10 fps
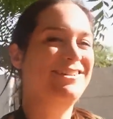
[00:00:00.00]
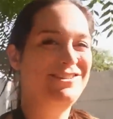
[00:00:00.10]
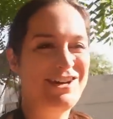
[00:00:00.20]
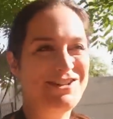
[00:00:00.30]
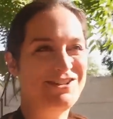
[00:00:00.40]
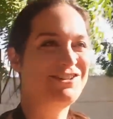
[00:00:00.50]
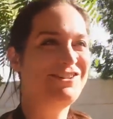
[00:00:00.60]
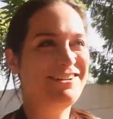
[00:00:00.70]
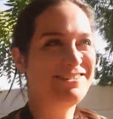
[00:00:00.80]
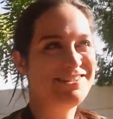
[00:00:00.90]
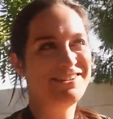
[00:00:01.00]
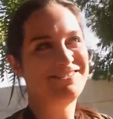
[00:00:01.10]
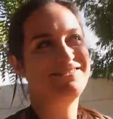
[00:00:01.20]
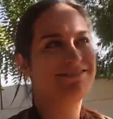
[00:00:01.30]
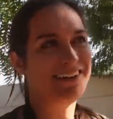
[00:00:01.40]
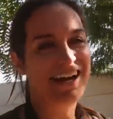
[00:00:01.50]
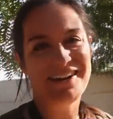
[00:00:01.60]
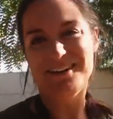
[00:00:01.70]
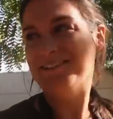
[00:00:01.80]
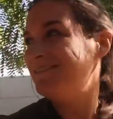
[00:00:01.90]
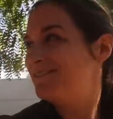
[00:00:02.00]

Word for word: trash on the ground. So I don't know.